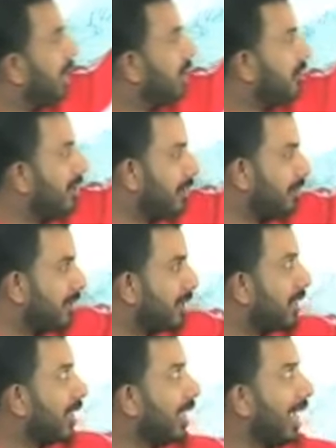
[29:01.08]
big
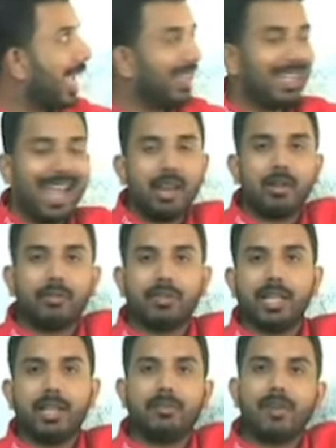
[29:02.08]
dreams at the end of
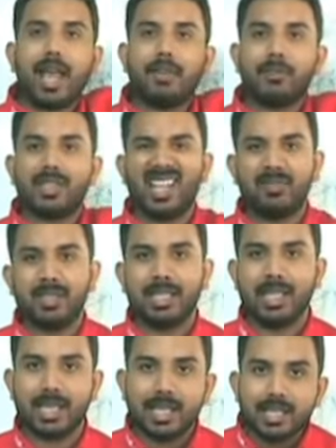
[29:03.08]
3, 5 or 7
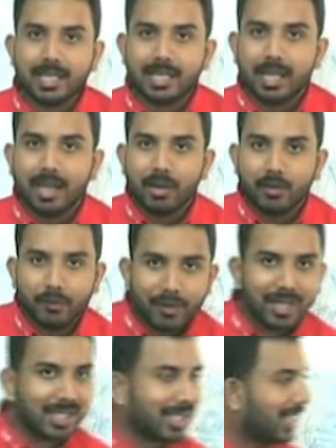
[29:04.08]
years,
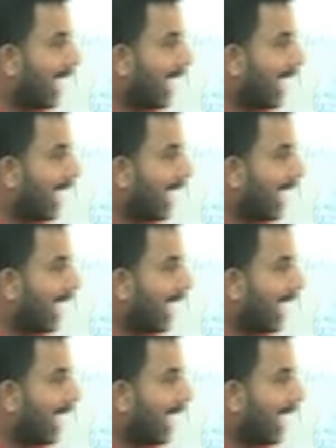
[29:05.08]
first